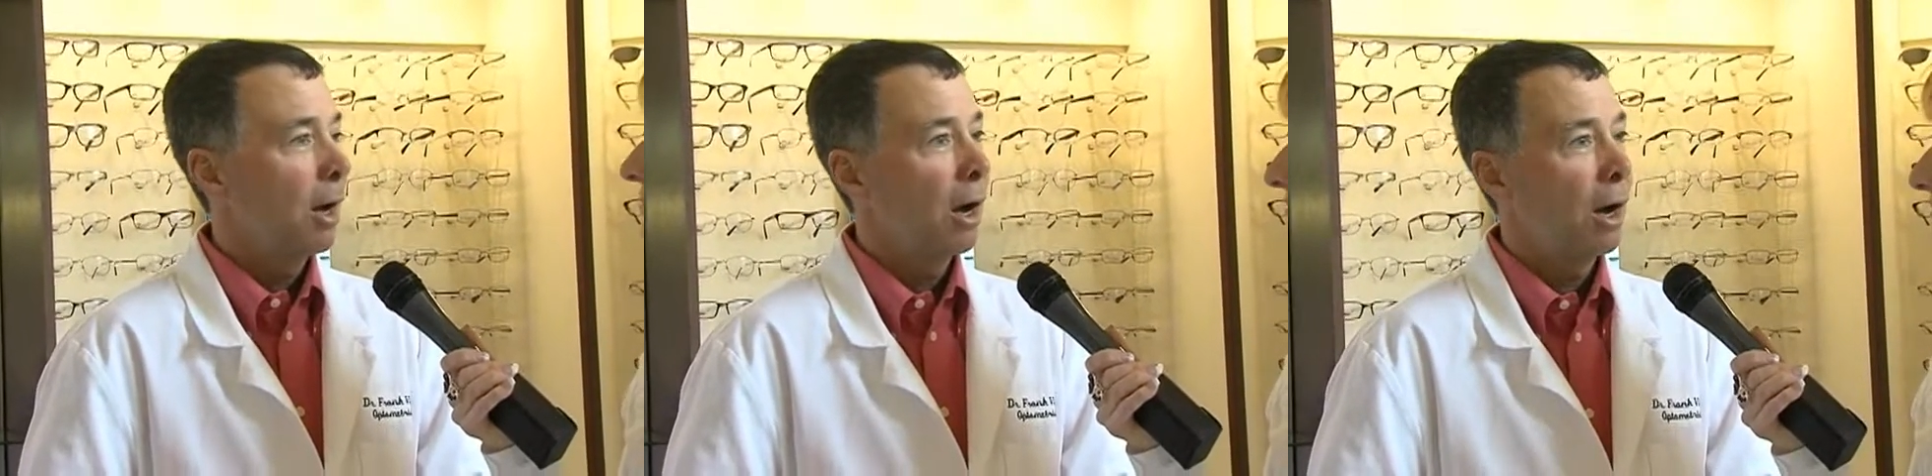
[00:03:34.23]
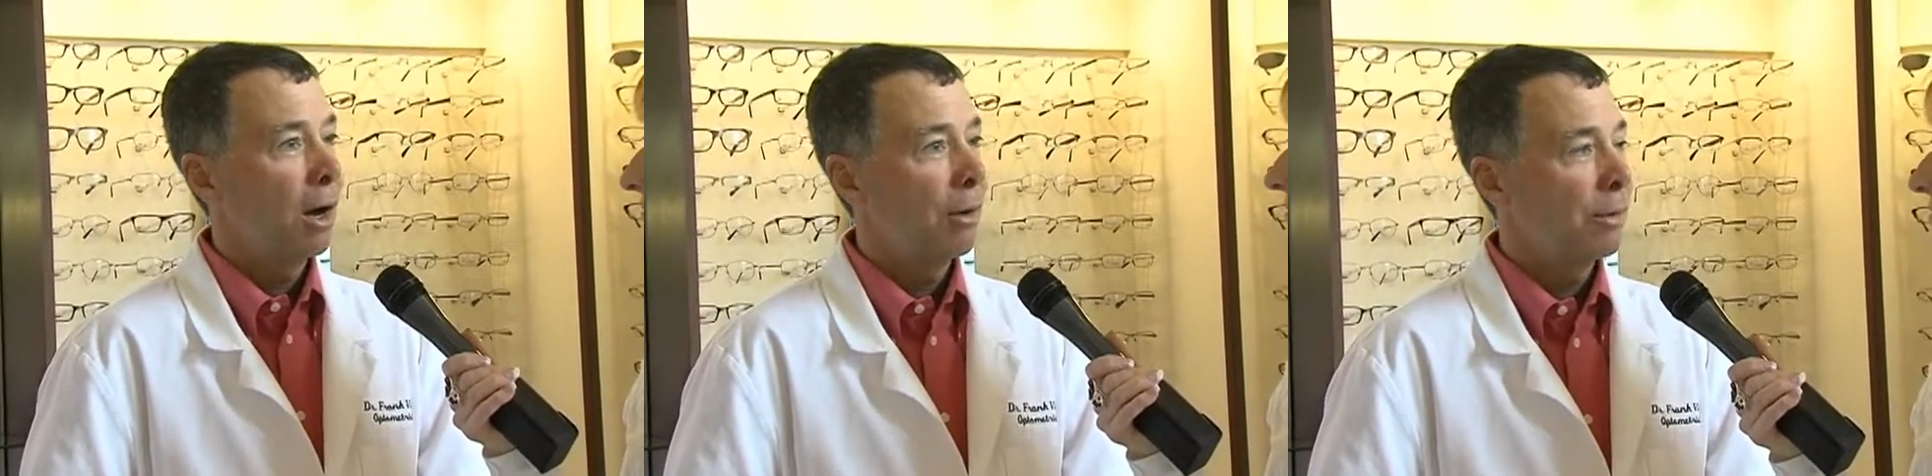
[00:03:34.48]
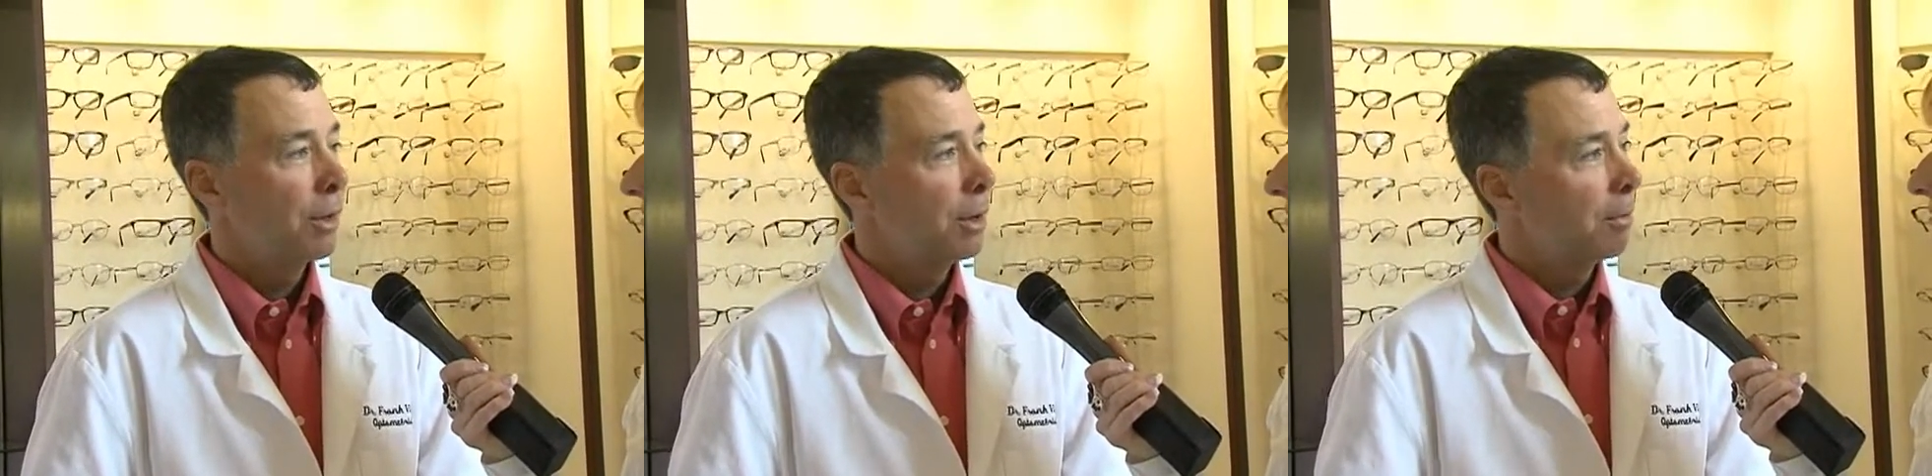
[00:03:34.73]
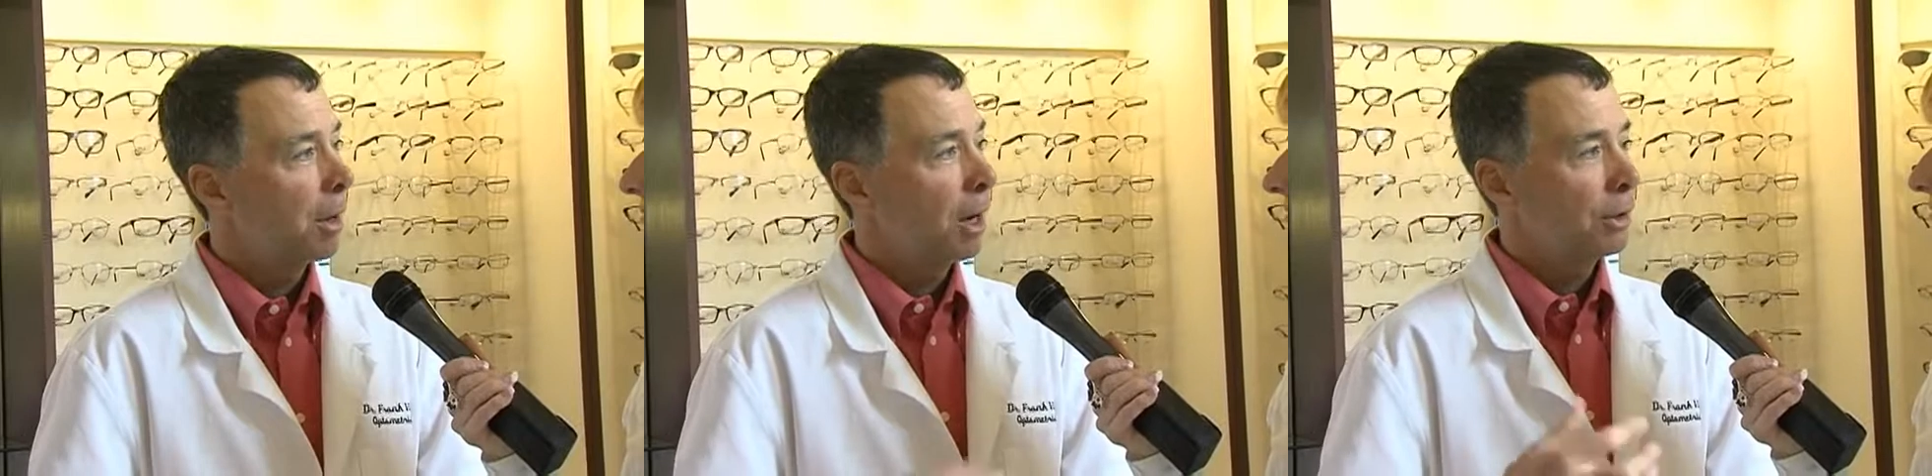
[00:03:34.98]
The
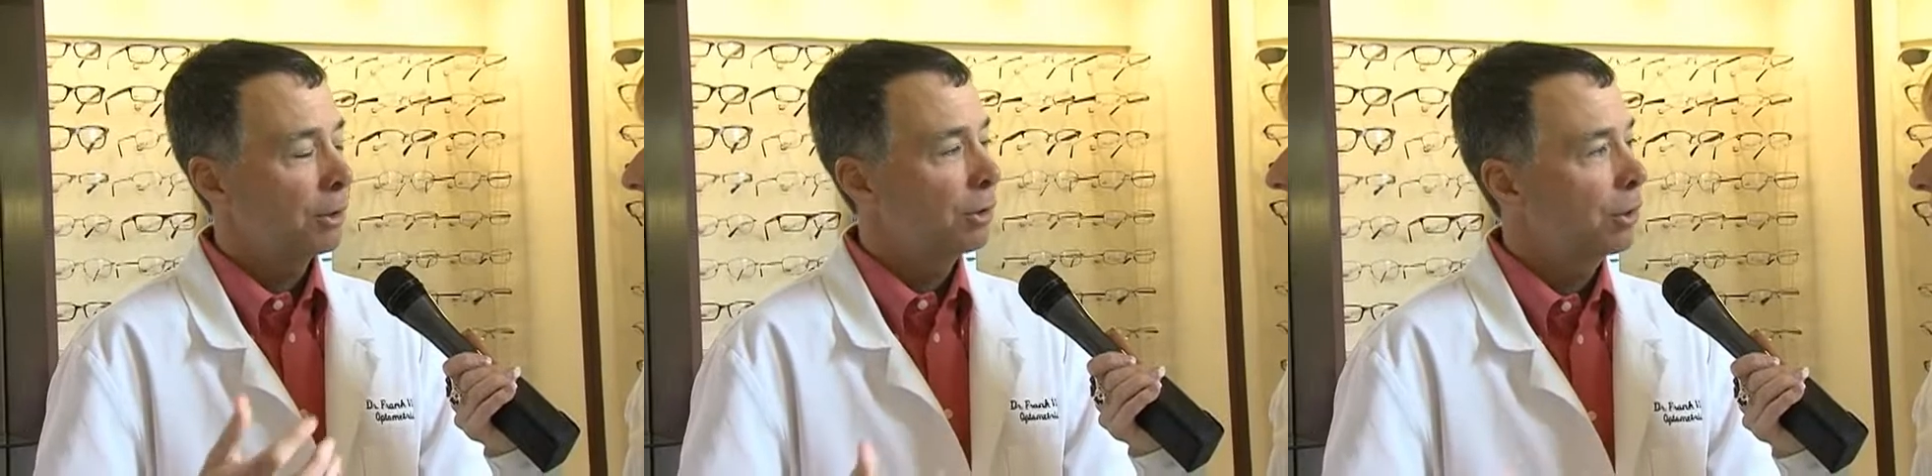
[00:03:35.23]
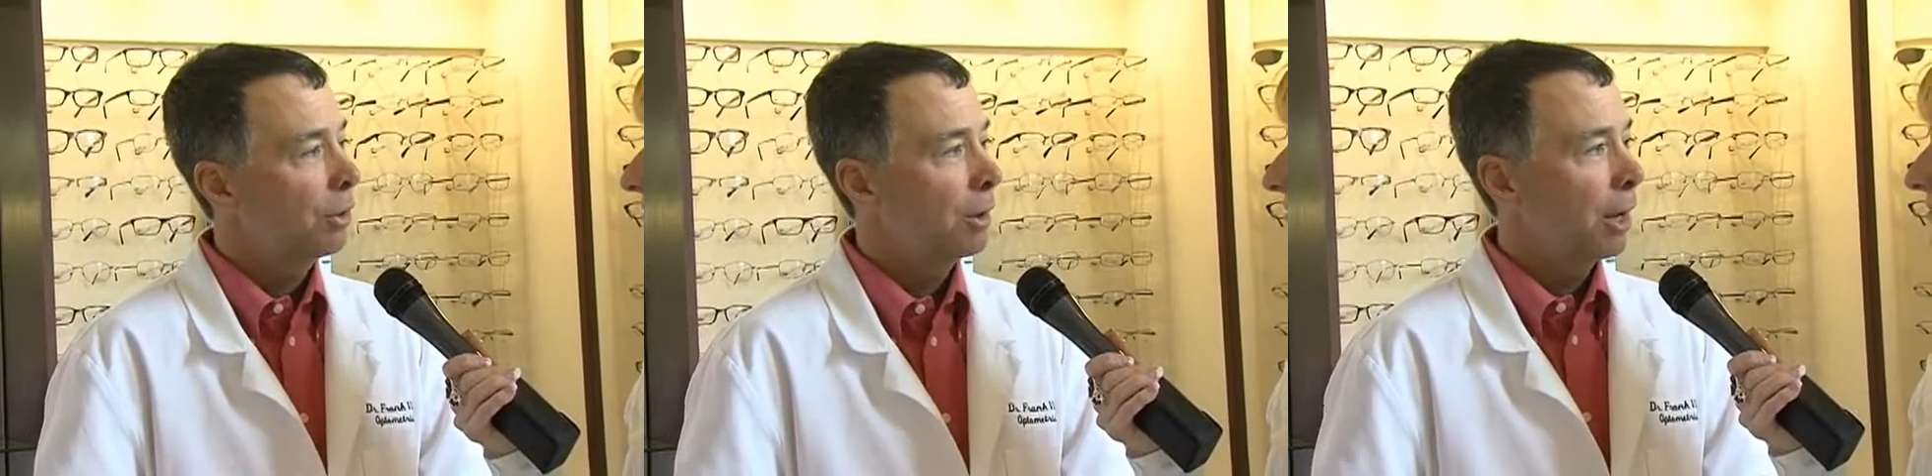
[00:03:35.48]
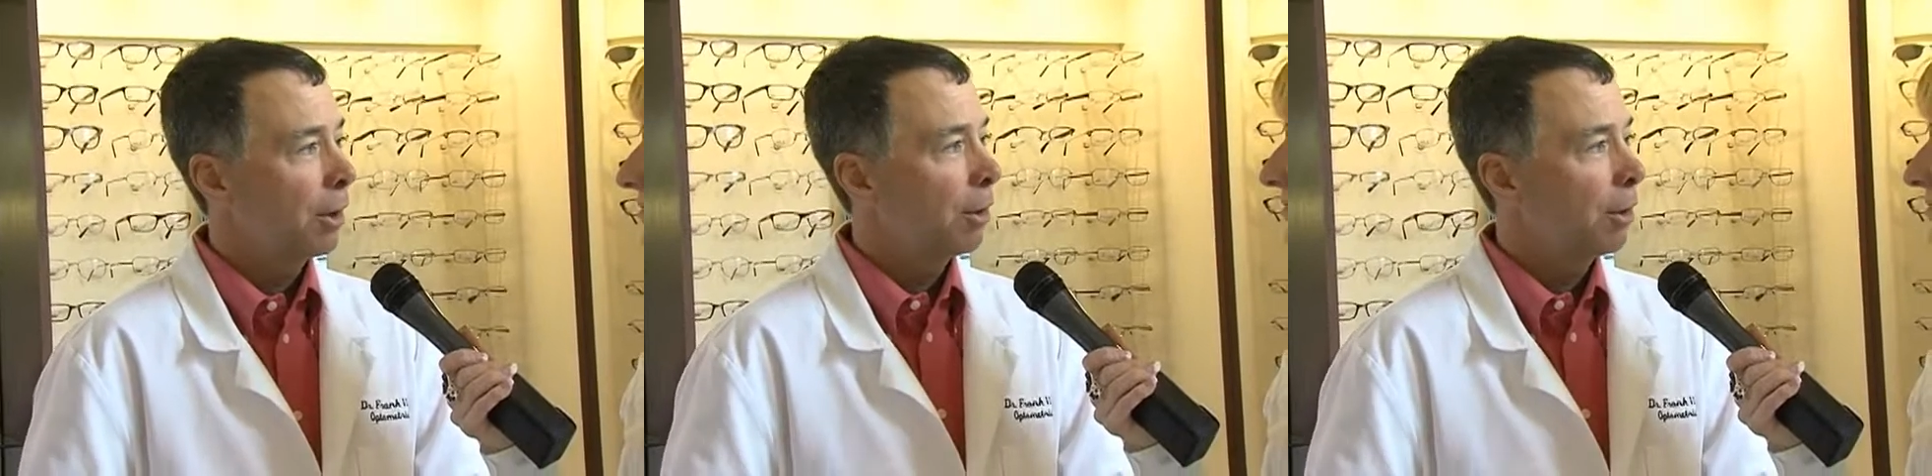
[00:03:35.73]
deposits that you get